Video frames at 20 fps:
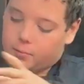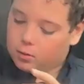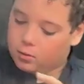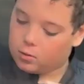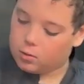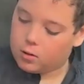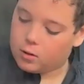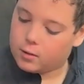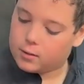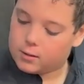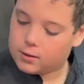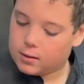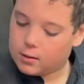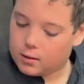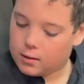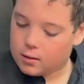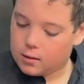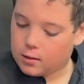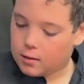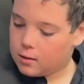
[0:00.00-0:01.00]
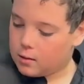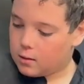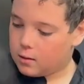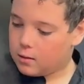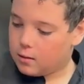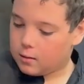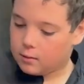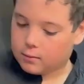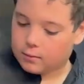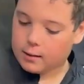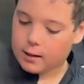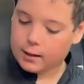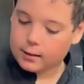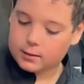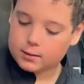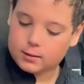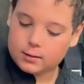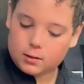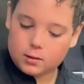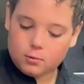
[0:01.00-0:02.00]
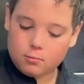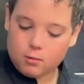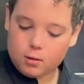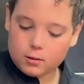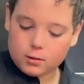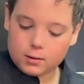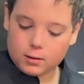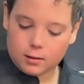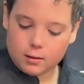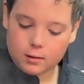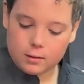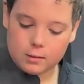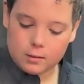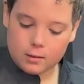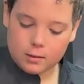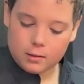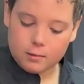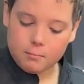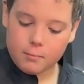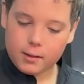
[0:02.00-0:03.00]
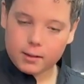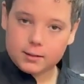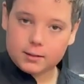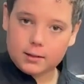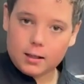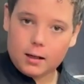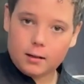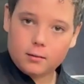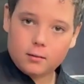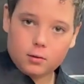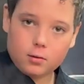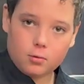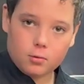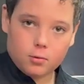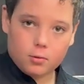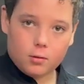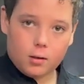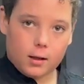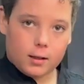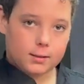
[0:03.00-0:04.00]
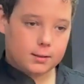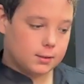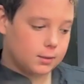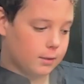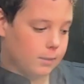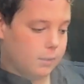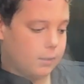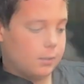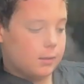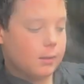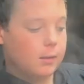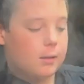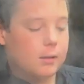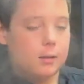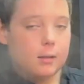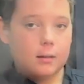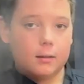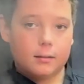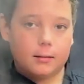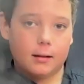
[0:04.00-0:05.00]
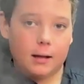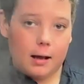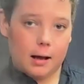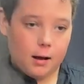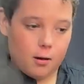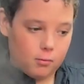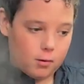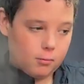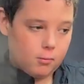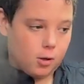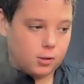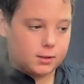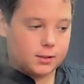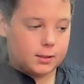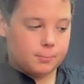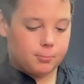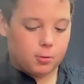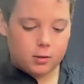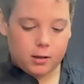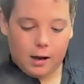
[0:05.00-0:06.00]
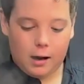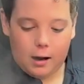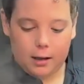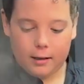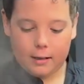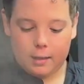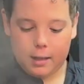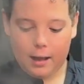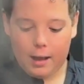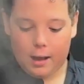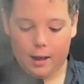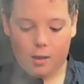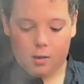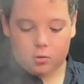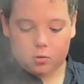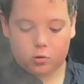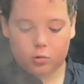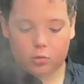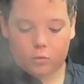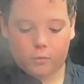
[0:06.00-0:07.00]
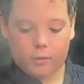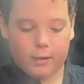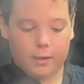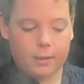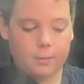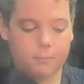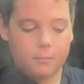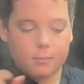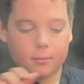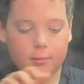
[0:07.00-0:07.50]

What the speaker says: Good. Next, you want to mix that through nicely. Now we want to put on our cream.